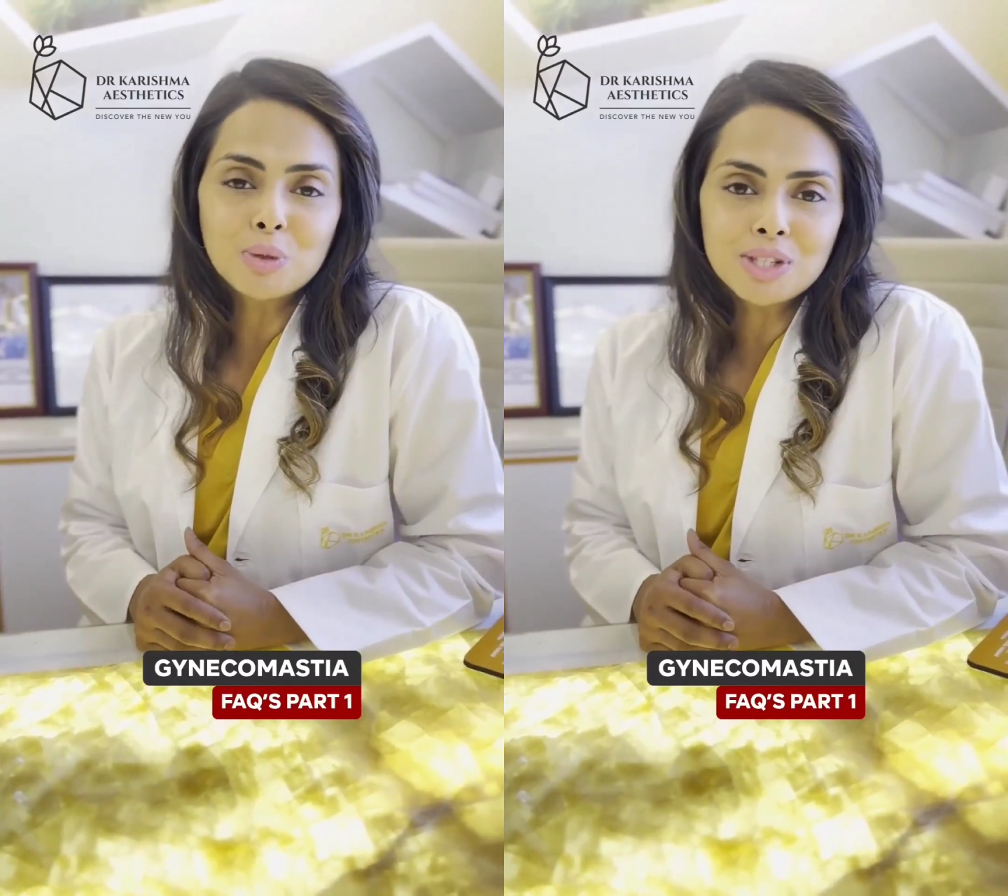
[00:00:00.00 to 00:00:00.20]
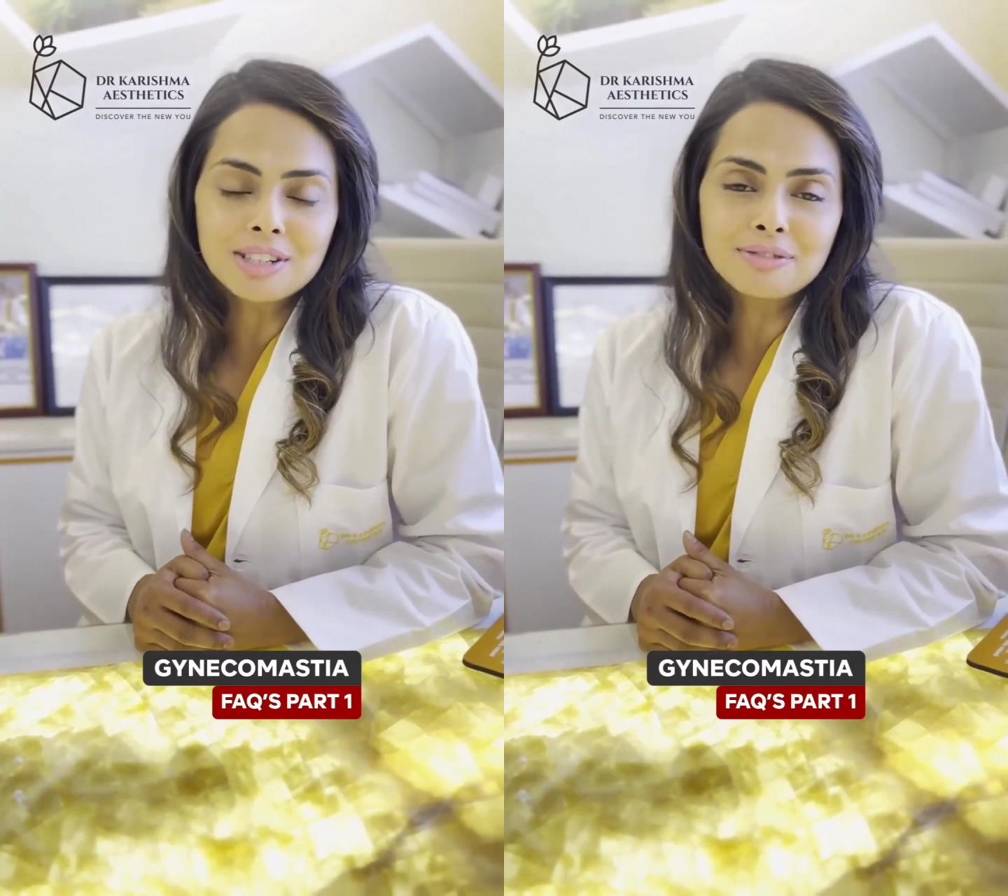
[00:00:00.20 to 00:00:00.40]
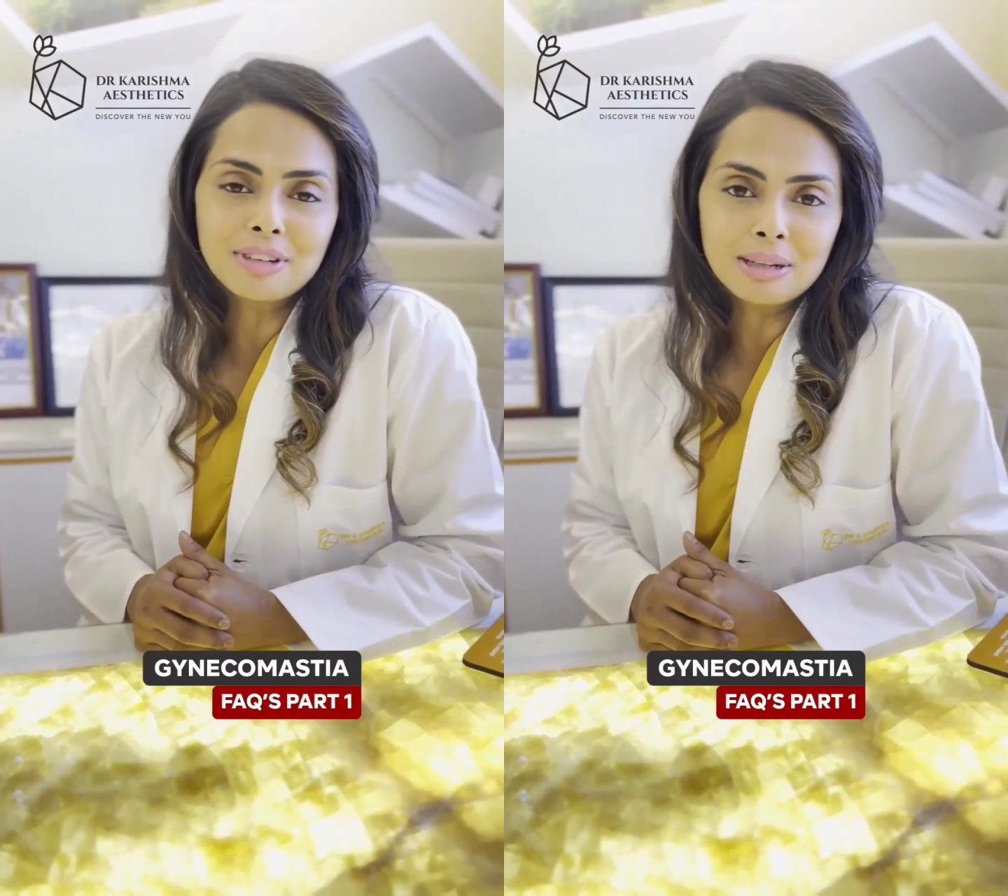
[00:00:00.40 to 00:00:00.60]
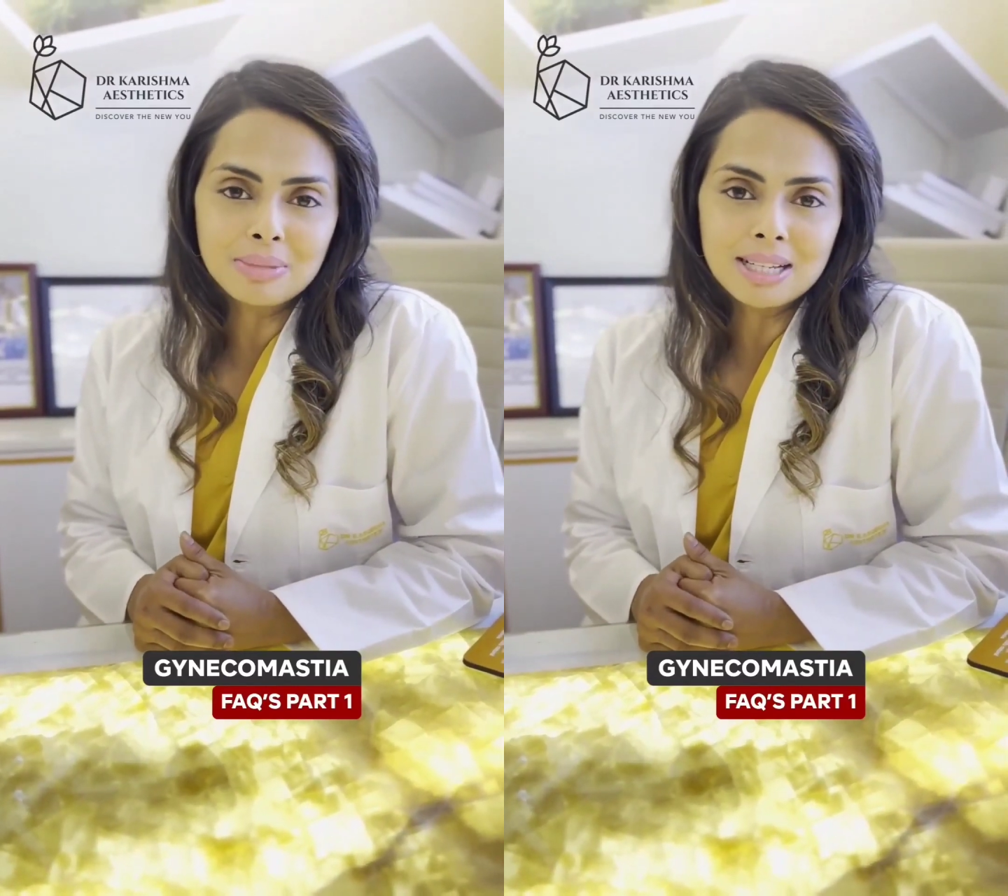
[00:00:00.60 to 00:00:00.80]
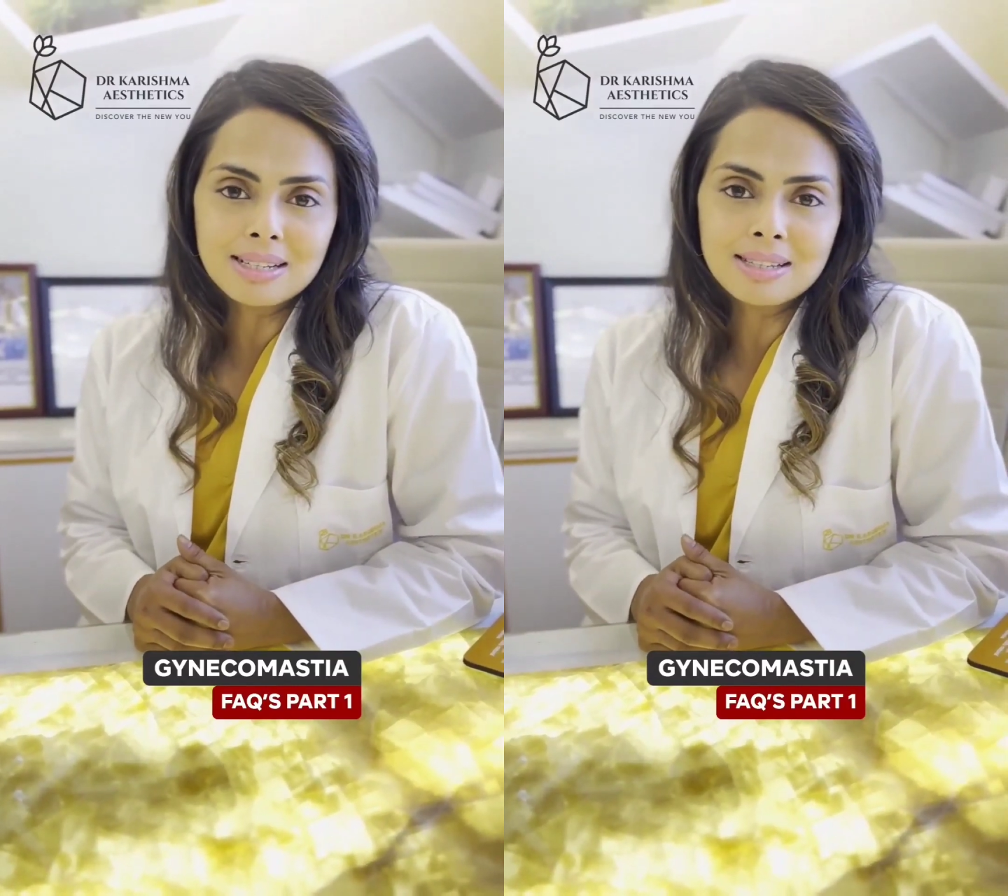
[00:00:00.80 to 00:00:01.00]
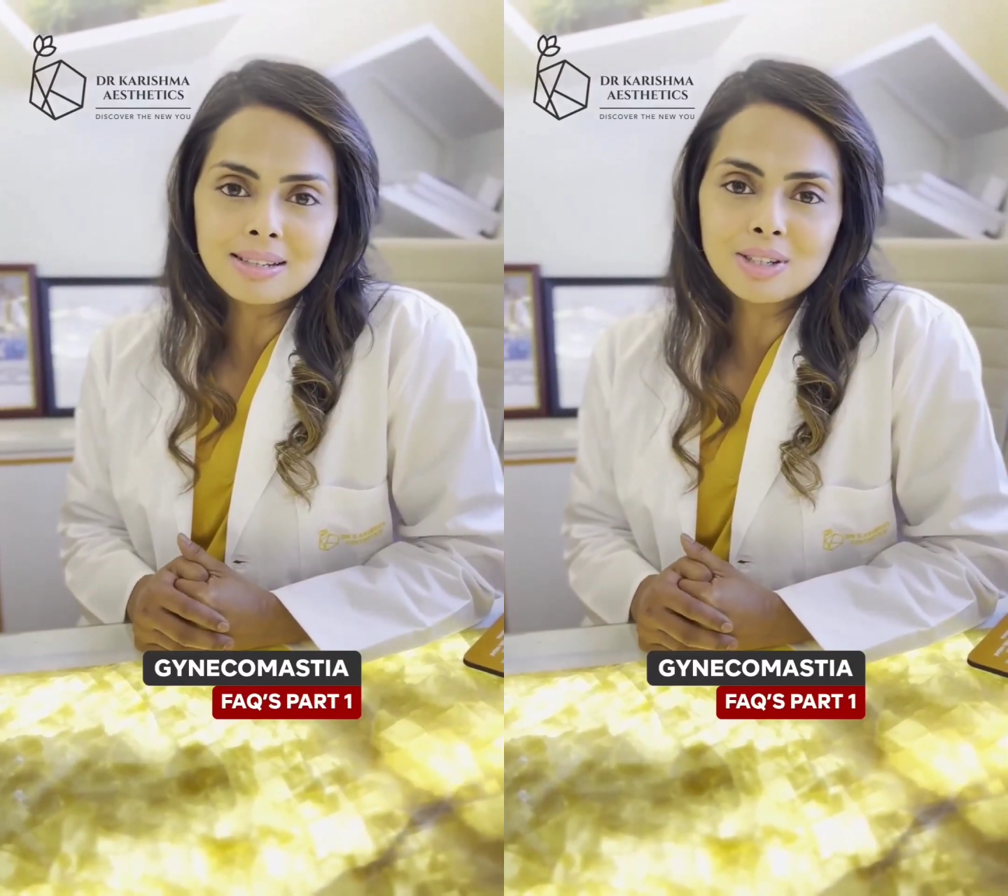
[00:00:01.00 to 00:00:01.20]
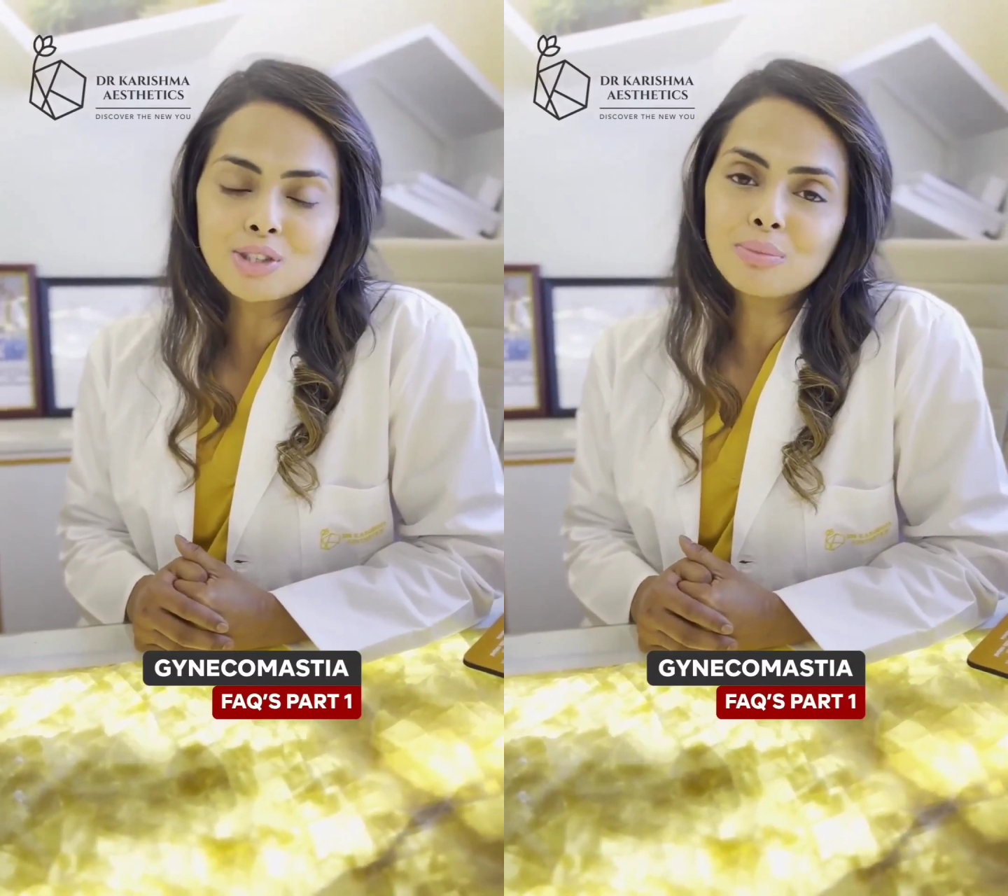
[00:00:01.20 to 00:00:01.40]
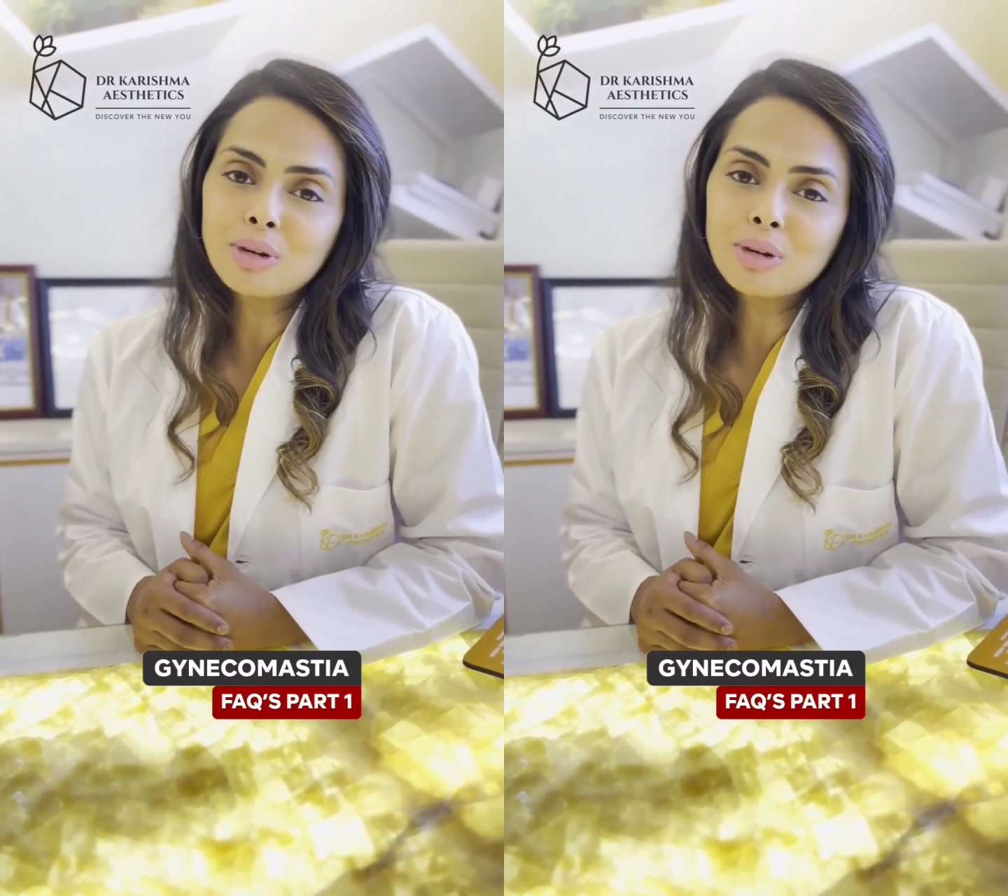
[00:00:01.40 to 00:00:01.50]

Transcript: board certified plastic surgeon